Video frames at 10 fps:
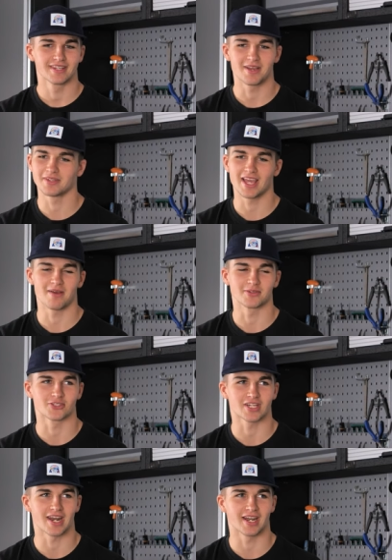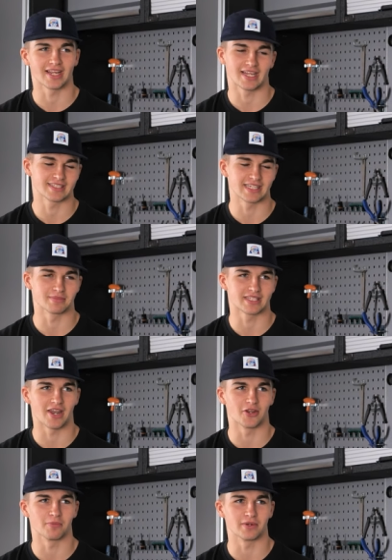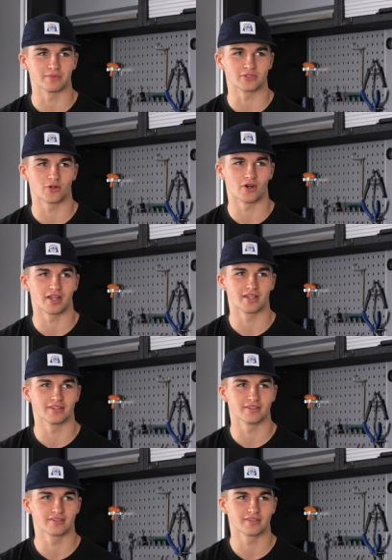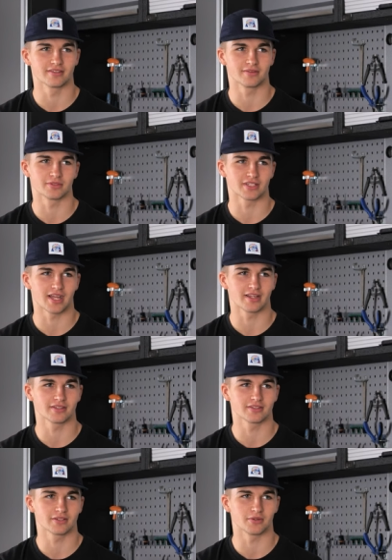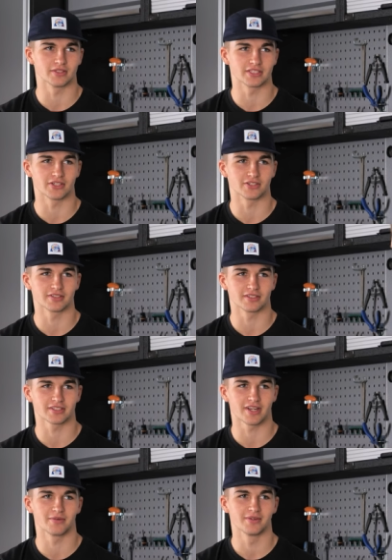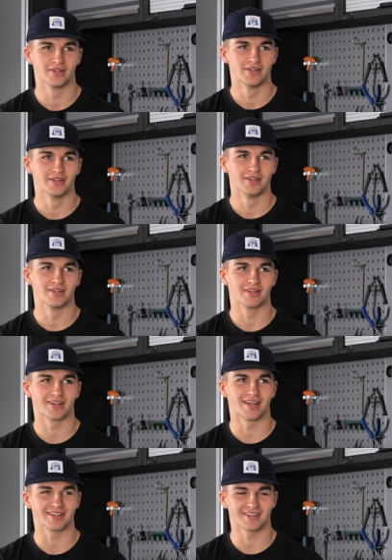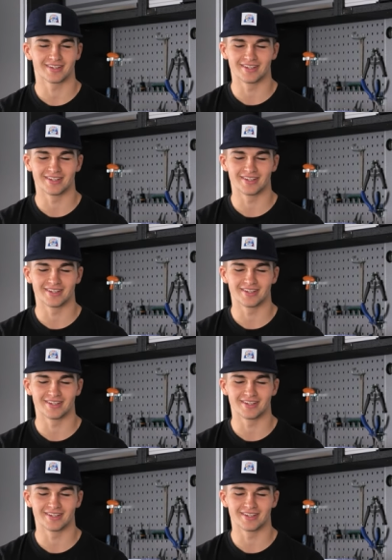It was just kind of like, I seen him stand up and he was all right. And okay, it was done. Cool, he's good, let's go. But